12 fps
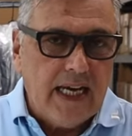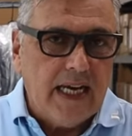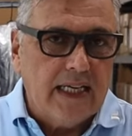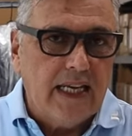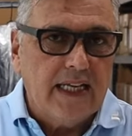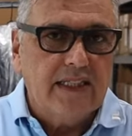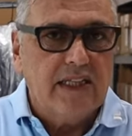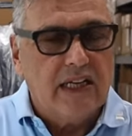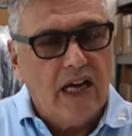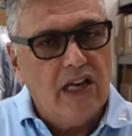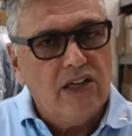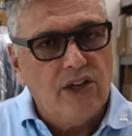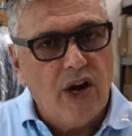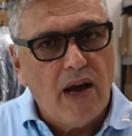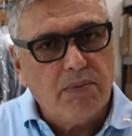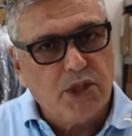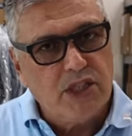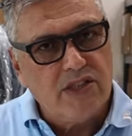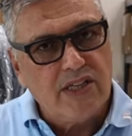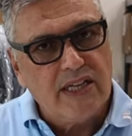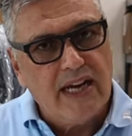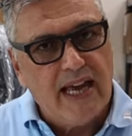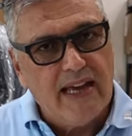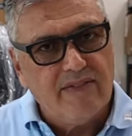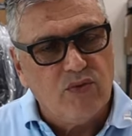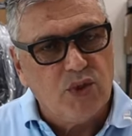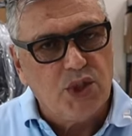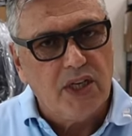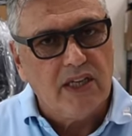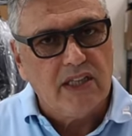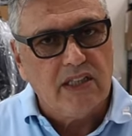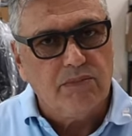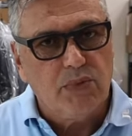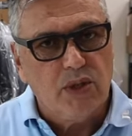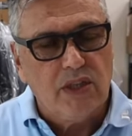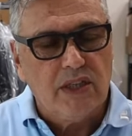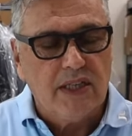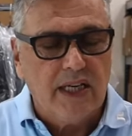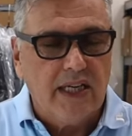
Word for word: I like the color options that I have with J Lindeberg.